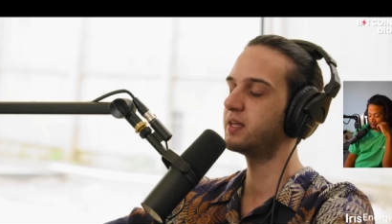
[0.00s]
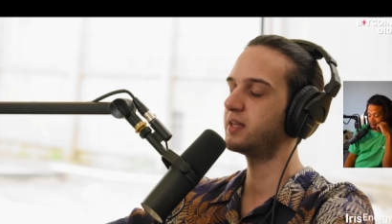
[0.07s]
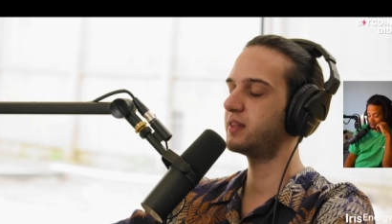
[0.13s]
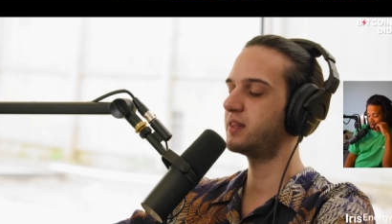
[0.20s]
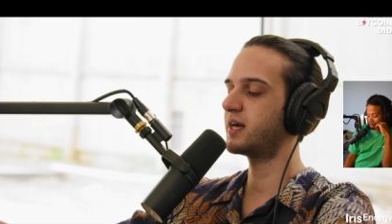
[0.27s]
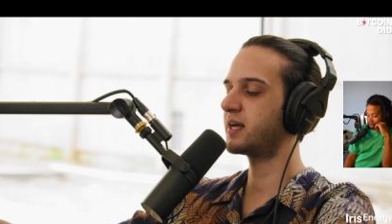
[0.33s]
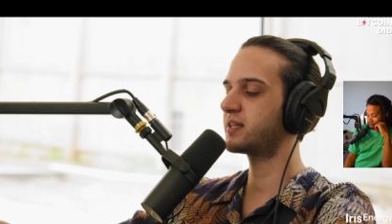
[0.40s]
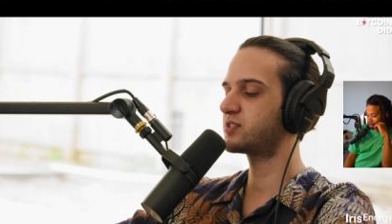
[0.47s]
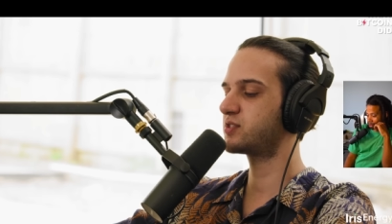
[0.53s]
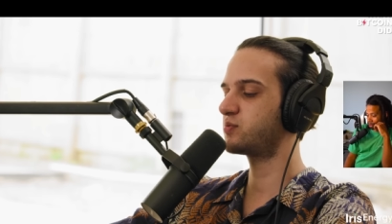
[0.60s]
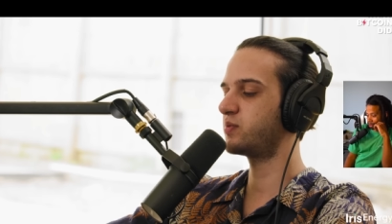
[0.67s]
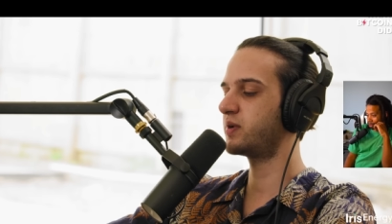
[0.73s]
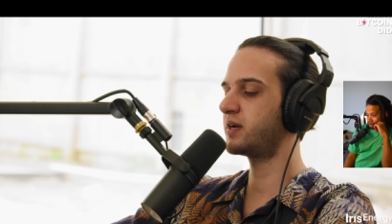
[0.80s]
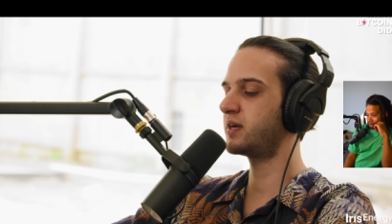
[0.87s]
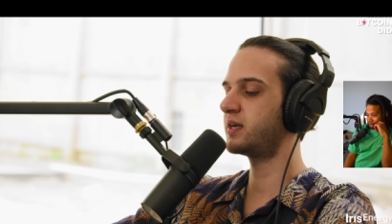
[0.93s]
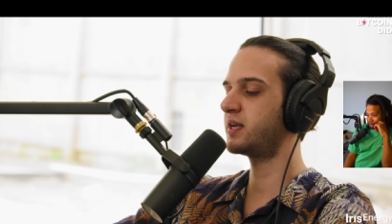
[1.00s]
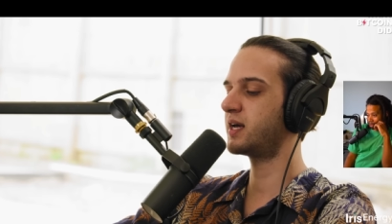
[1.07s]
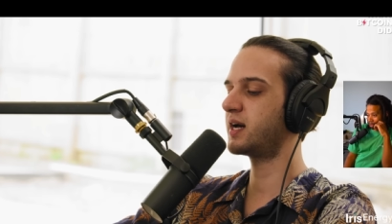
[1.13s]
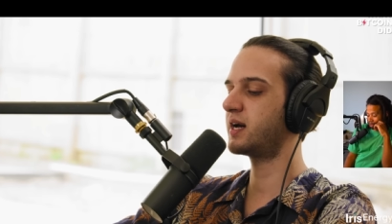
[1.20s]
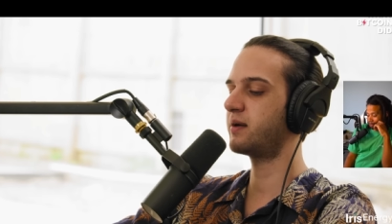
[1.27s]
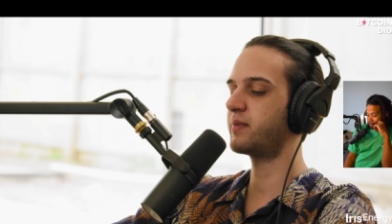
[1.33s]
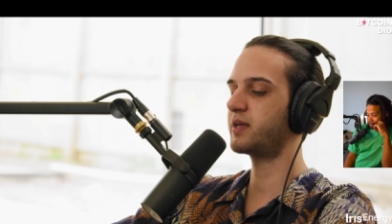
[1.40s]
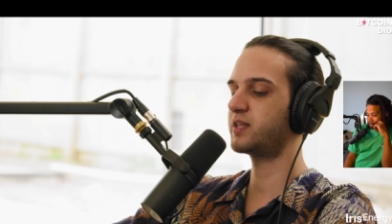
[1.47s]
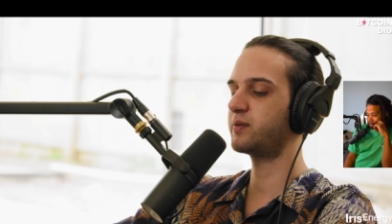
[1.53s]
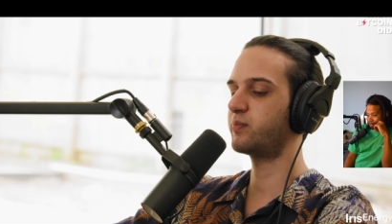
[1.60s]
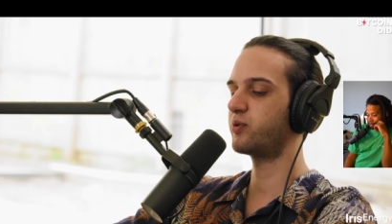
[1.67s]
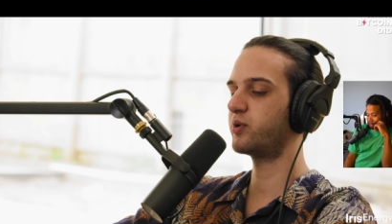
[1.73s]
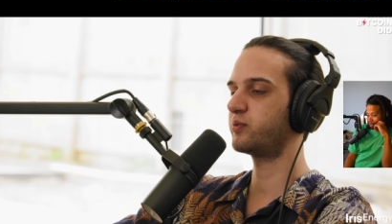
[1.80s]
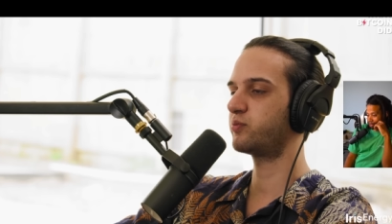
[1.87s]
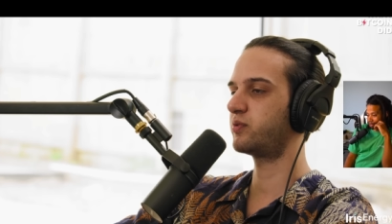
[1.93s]
that's when I'm at the
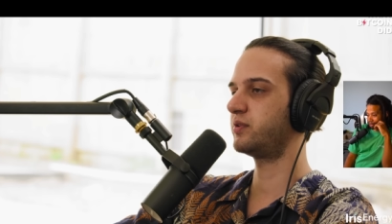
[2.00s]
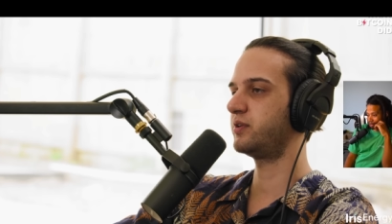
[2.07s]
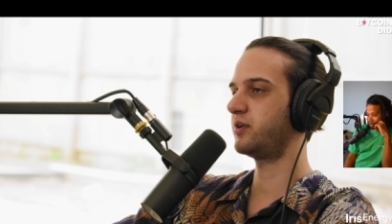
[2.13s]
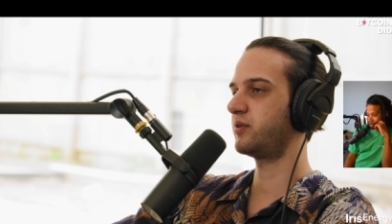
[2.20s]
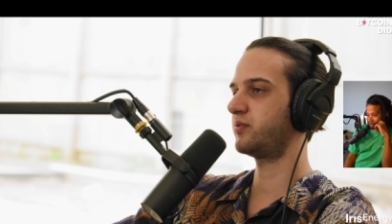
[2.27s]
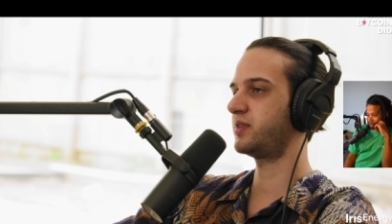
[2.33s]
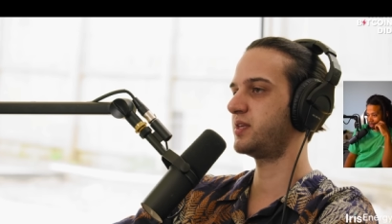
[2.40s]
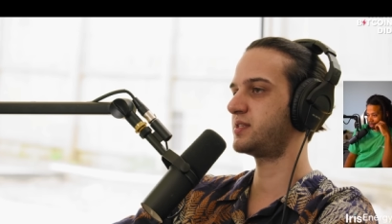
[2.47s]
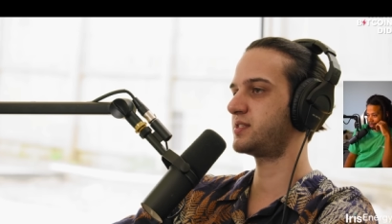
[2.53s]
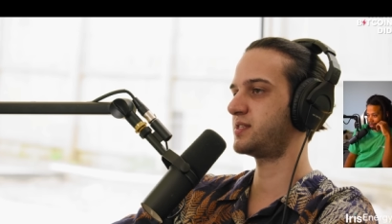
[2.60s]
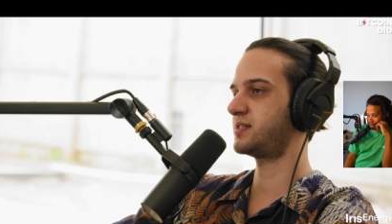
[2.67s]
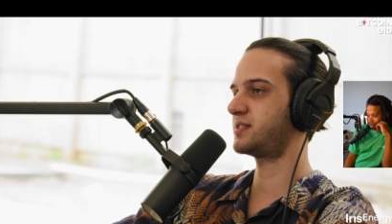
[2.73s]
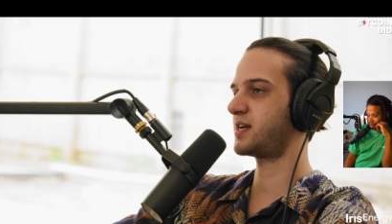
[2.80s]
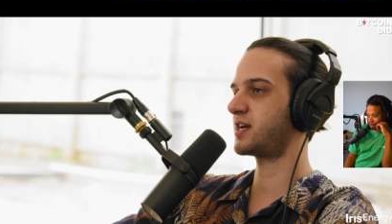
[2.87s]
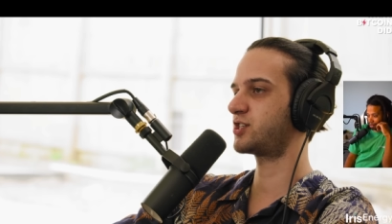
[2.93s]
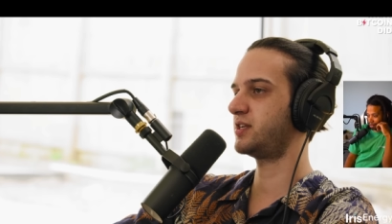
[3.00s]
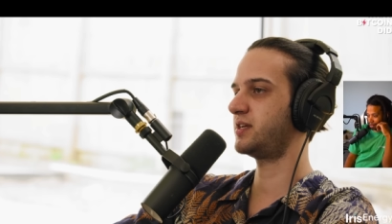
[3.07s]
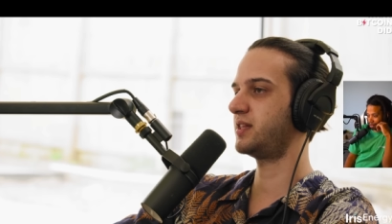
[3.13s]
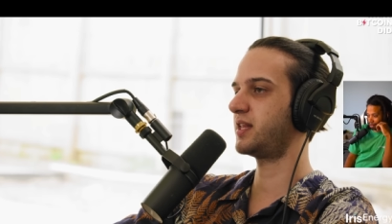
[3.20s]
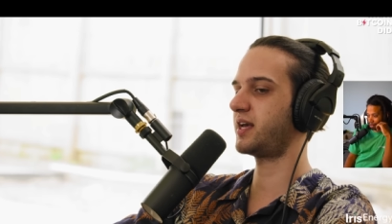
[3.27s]
point where, you know, this is actually,